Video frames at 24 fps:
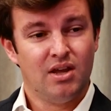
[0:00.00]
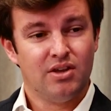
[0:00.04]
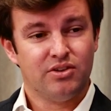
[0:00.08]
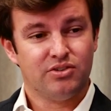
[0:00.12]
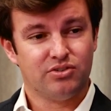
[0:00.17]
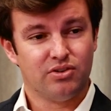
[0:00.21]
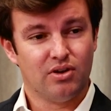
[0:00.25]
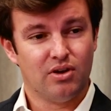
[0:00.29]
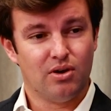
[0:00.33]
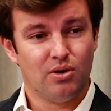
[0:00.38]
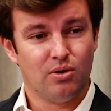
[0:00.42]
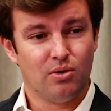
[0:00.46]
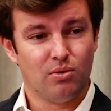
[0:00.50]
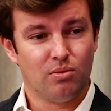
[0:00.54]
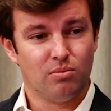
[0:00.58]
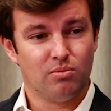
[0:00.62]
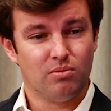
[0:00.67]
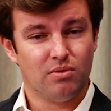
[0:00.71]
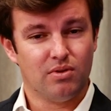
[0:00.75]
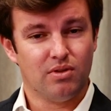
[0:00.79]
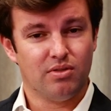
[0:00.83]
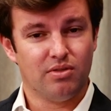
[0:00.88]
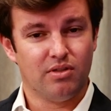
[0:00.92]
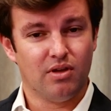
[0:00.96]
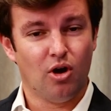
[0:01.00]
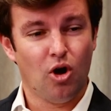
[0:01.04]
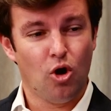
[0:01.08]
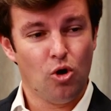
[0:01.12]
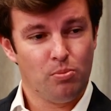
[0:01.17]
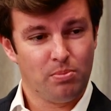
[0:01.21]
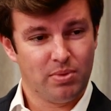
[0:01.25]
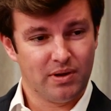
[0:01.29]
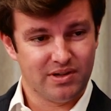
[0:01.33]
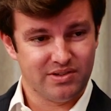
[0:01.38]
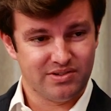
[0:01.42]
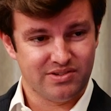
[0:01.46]
So the
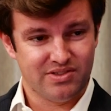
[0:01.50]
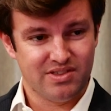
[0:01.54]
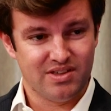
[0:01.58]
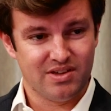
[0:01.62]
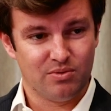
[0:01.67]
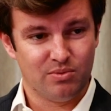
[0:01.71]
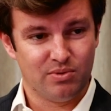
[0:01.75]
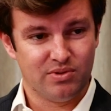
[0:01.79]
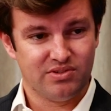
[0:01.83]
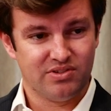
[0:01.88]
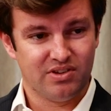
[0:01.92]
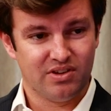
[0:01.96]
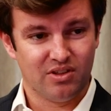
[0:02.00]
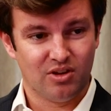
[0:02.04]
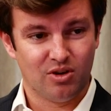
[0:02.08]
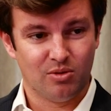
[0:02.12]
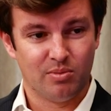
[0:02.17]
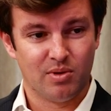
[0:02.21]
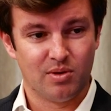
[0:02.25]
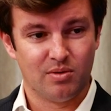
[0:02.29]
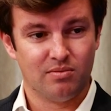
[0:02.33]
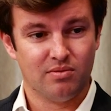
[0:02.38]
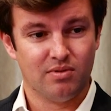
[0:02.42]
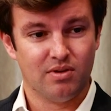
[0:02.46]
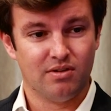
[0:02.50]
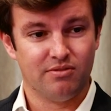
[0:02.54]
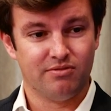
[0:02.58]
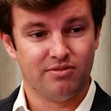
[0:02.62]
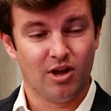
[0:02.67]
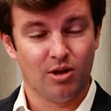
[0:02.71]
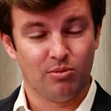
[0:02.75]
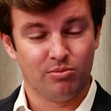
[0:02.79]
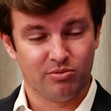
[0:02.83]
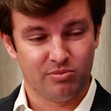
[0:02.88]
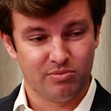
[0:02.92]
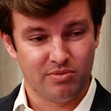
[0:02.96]
hope is that we see a little bit of
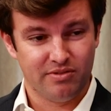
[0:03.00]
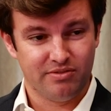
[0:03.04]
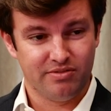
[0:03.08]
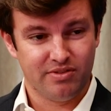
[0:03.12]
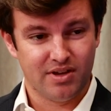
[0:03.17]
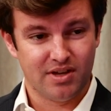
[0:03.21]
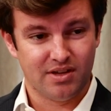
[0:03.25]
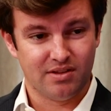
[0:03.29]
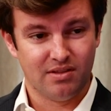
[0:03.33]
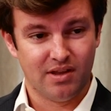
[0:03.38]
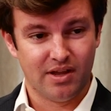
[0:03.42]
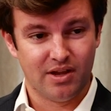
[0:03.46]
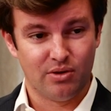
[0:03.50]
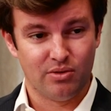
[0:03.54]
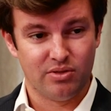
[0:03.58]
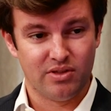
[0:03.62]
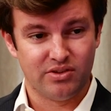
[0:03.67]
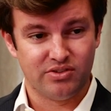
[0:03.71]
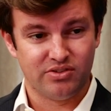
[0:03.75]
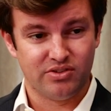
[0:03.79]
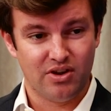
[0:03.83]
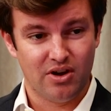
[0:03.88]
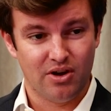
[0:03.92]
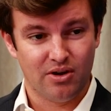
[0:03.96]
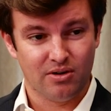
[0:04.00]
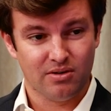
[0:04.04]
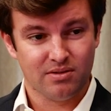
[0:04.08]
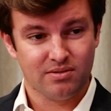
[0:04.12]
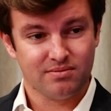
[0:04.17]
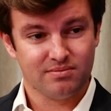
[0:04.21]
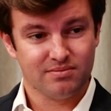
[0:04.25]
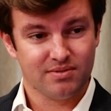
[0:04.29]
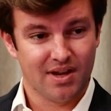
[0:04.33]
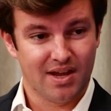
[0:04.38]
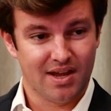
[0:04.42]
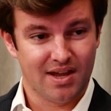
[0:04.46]
help from the Fed later this year,
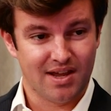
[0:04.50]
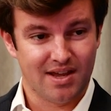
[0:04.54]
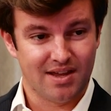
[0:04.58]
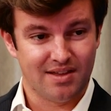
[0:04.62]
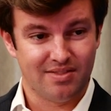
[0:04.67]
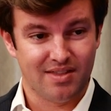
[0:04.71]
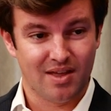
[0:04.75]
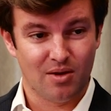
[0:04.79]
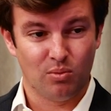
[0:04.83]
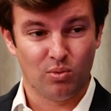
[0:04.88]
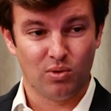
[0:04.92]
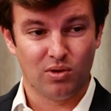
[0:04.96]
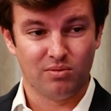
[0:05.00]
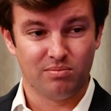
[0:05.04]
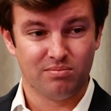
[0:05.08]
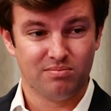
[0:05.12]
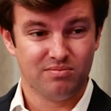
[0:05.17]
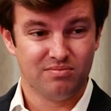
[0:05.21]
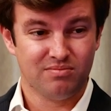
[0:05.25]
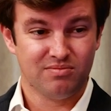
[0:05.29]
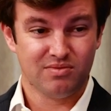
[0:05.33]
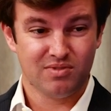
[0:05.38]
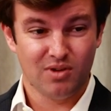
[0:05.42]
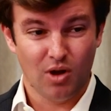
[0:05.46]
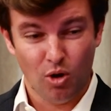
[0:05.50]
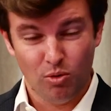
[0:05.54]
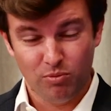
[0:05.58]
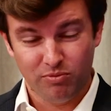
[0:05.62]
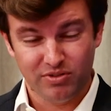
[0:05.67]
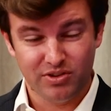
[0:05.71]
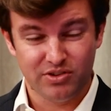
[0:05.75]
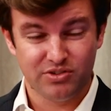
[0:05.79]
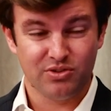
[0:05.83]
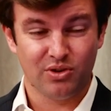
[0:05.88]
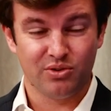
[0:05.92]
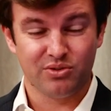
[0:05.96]
and that will
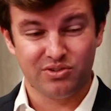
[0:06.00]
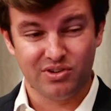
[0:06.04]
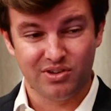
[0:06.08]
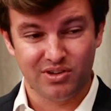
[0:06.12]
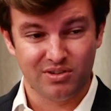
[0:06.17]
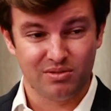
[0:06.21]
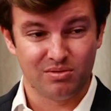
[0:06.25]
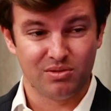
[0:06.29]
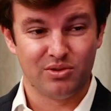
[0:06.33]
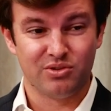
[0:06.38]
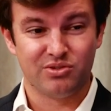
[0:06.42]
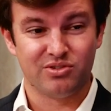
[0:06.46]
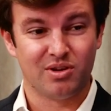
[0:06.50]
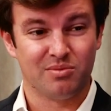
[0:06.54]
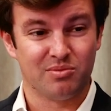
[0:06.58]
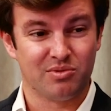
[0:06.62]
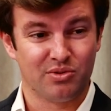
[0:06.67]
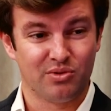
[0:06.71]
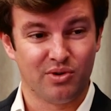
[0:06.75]
hopefully start to loosen up